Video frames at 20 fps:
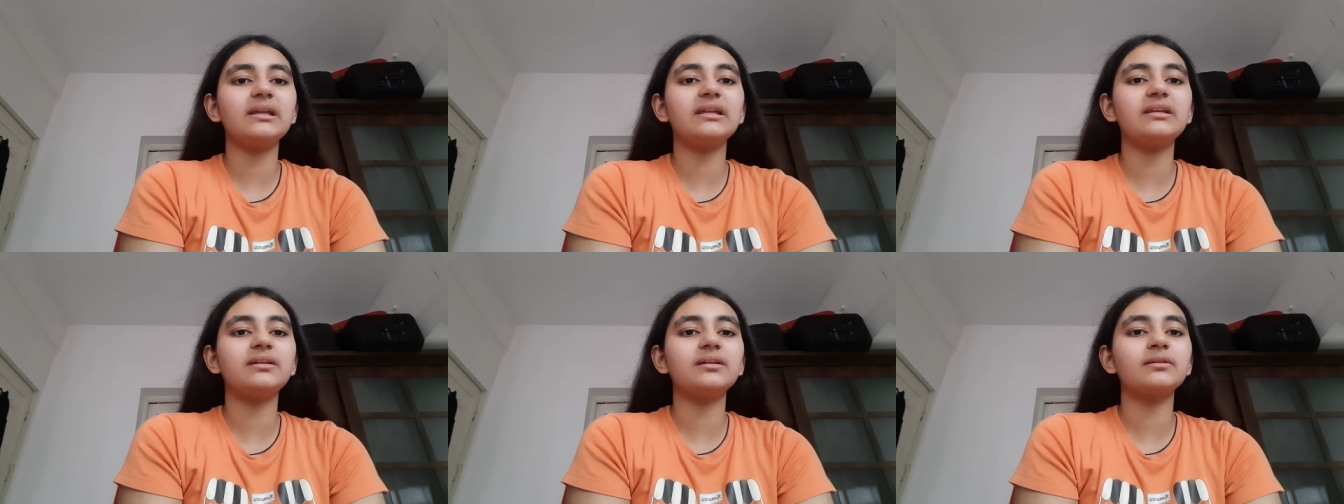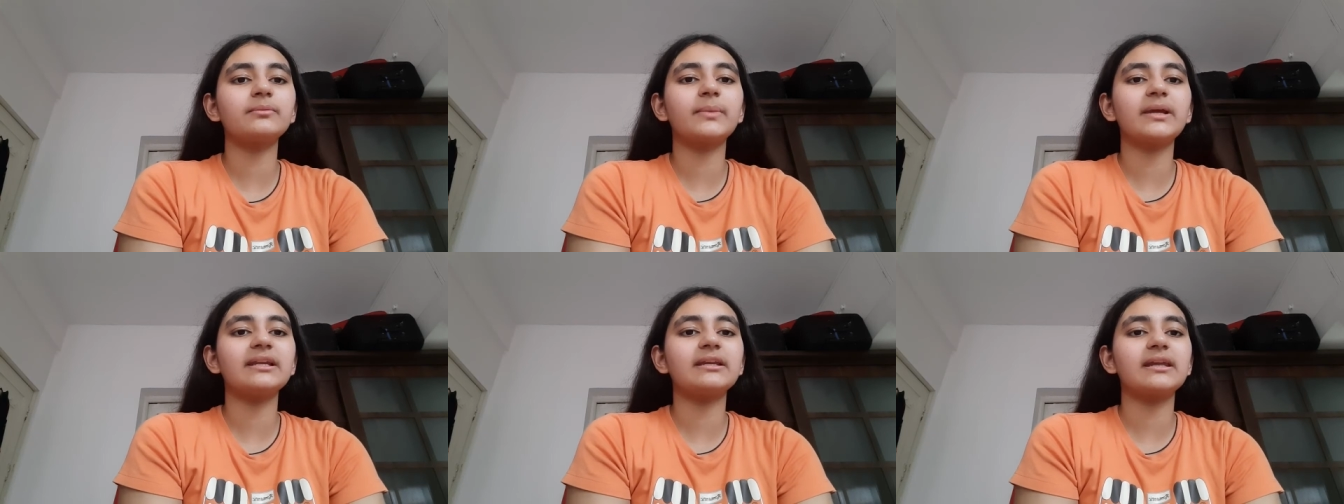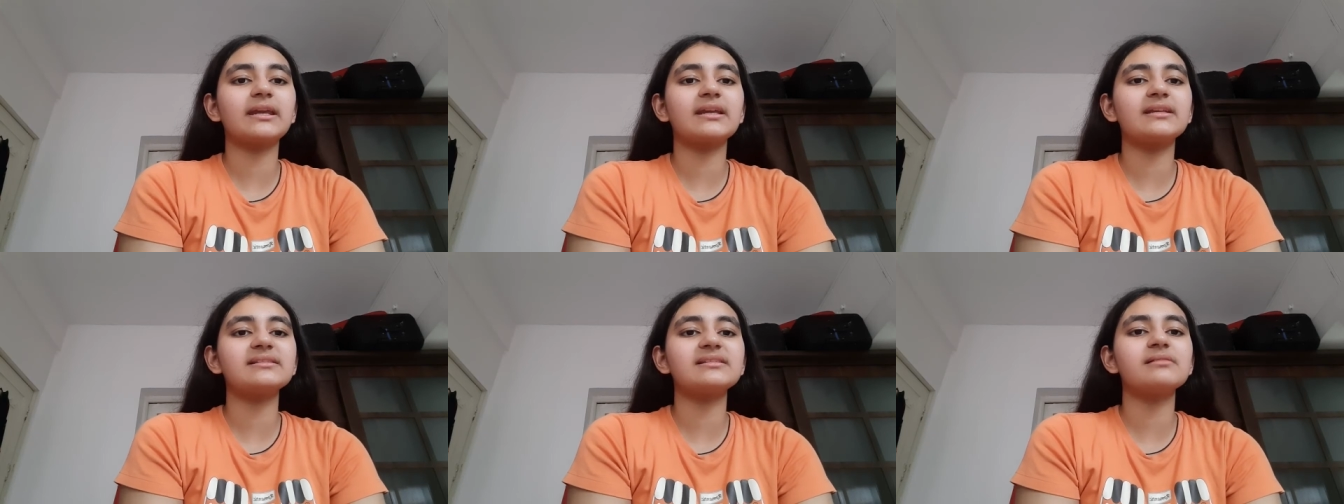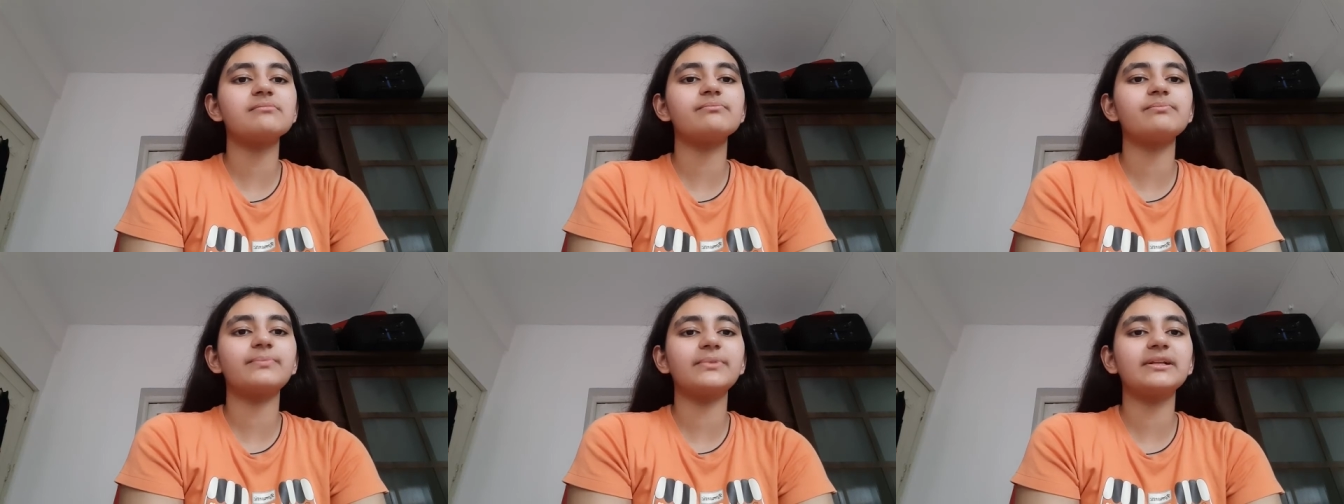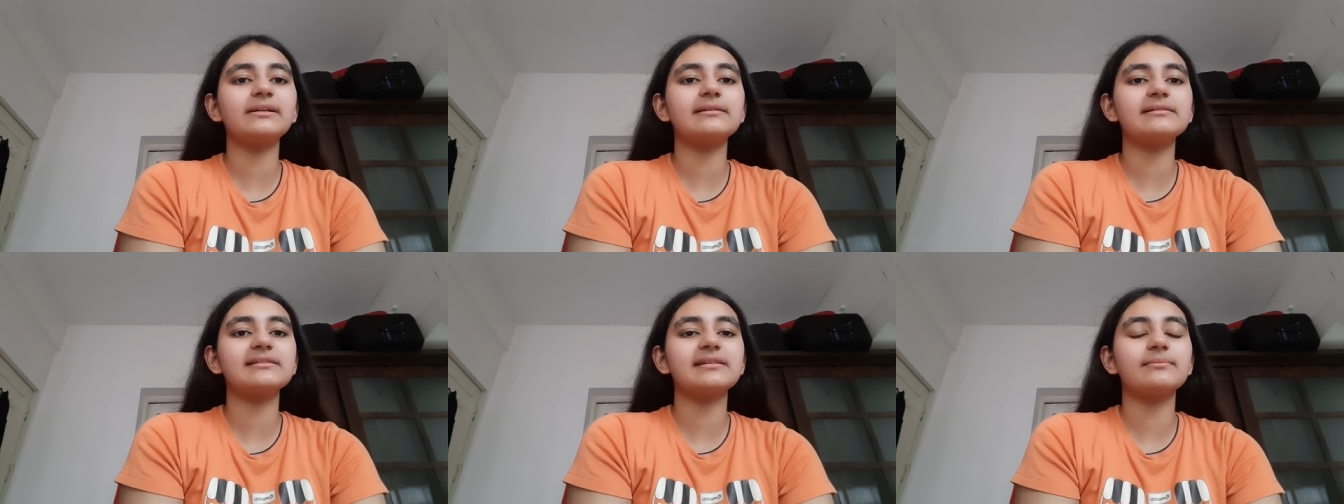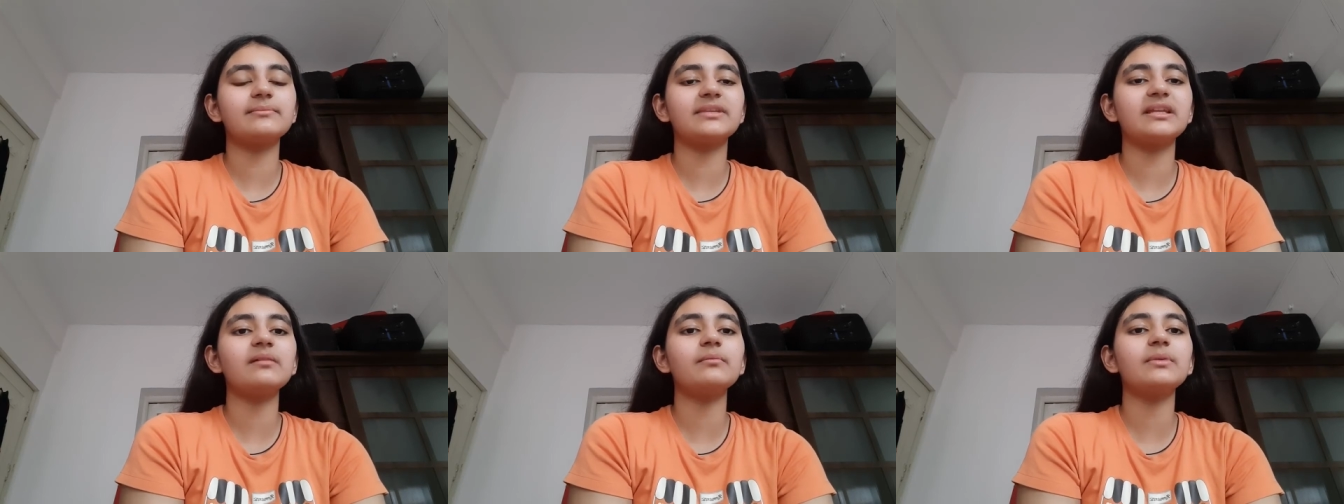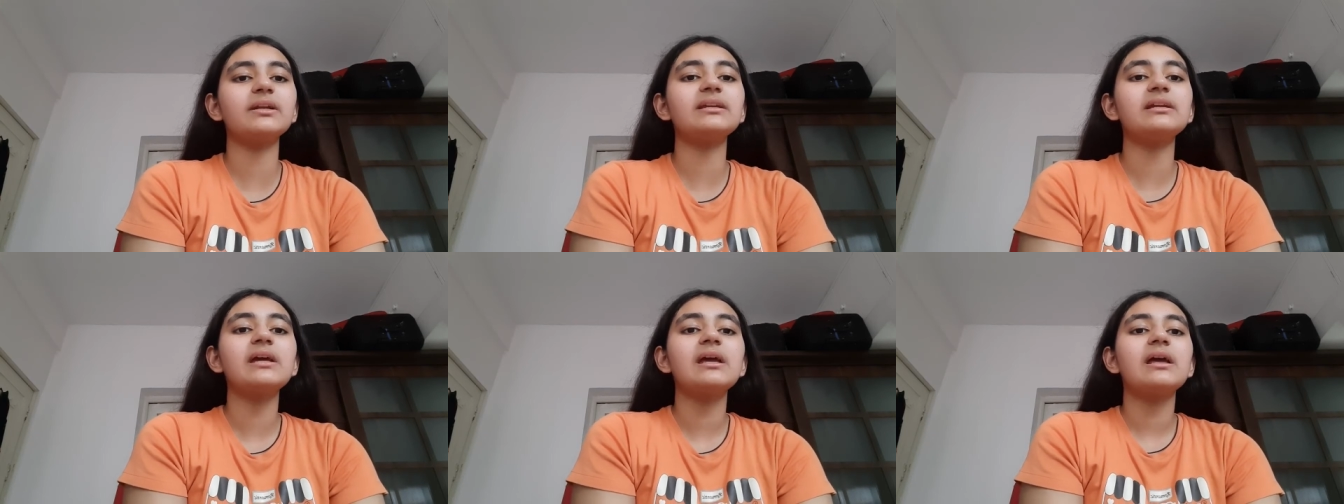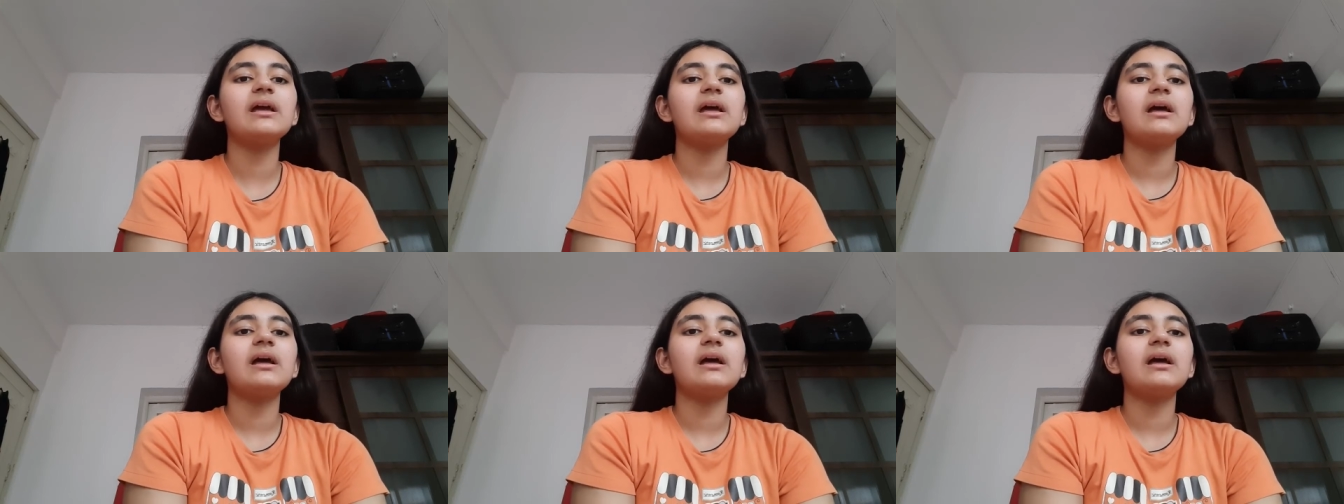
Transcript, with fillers: He took by taking some pill or something, but